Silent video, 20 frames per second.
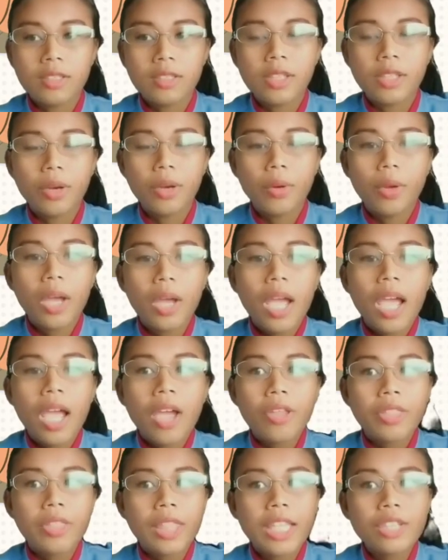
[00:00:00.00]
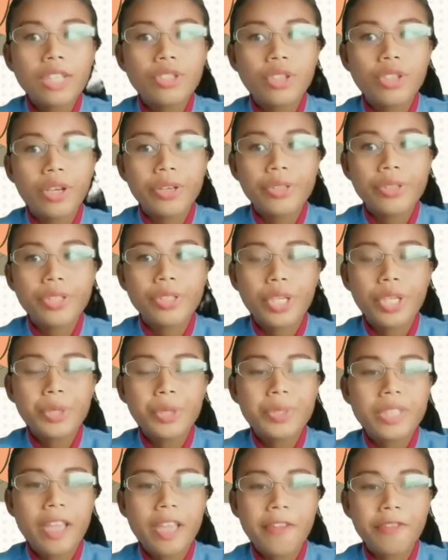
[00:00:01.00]
So, teachers
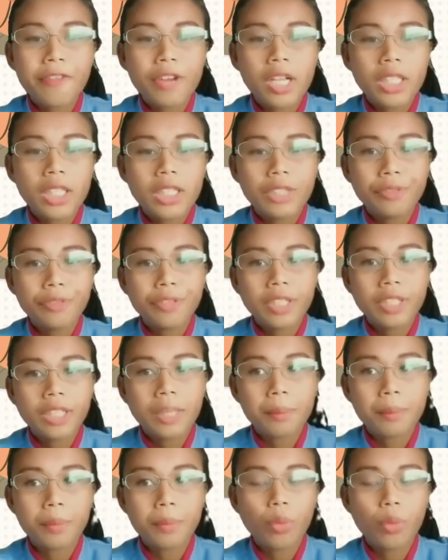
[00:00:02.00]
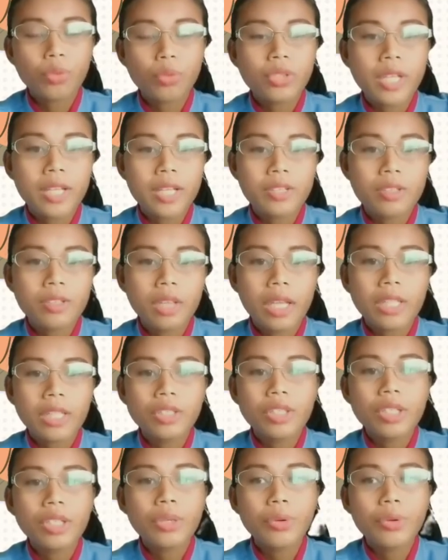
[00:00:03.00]
use several different approaches to
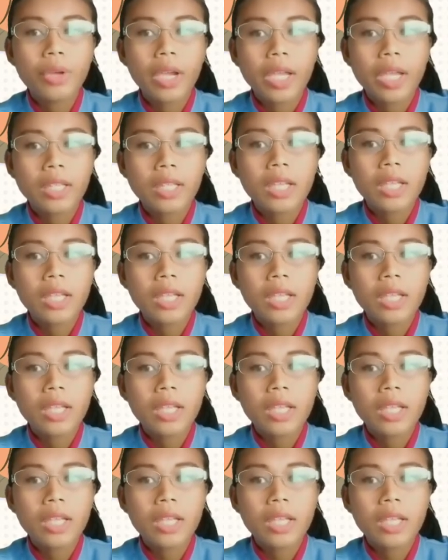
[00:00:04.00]
integrate